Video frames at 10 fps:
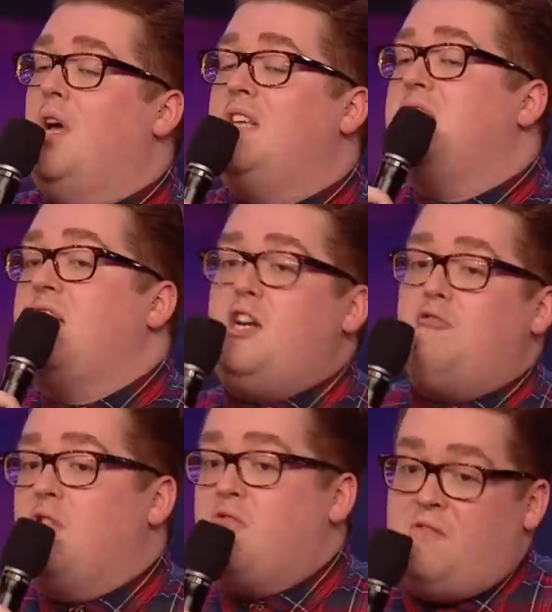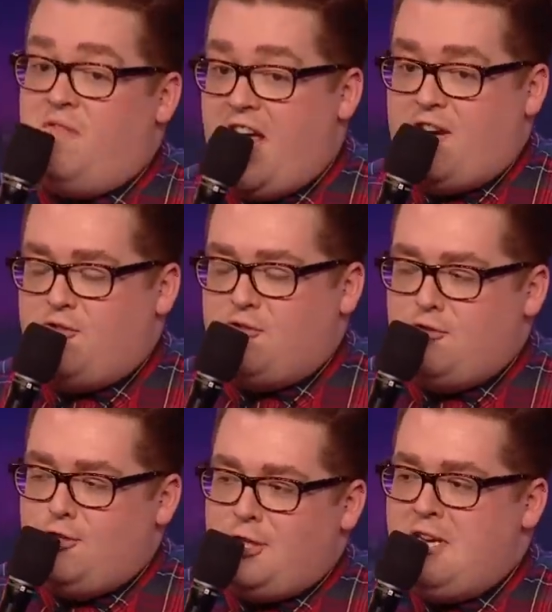my secret
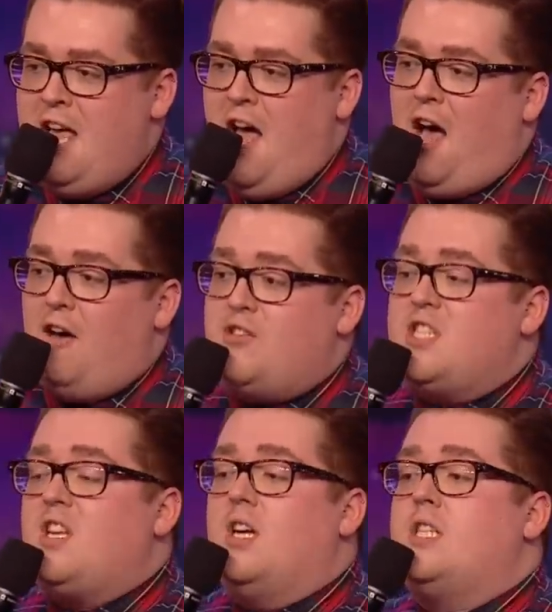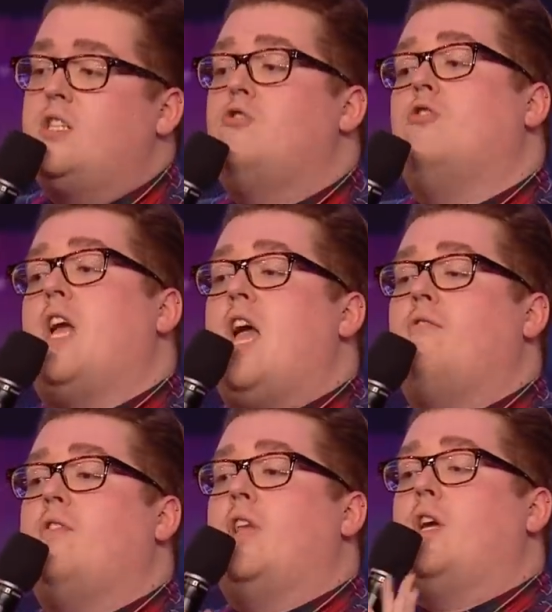revenge, I've decided to treat
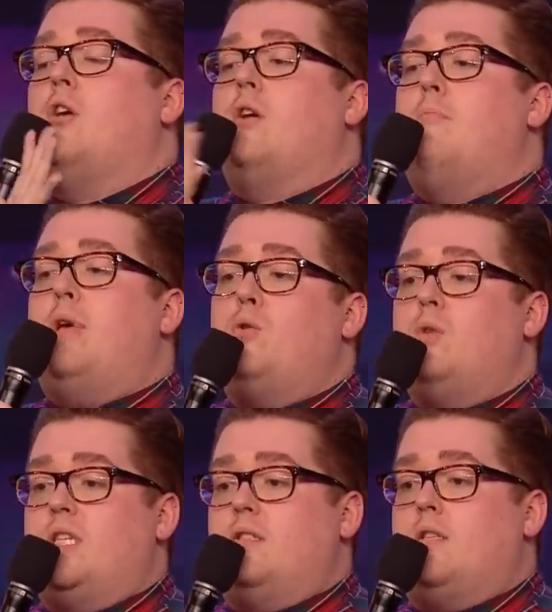everything on a building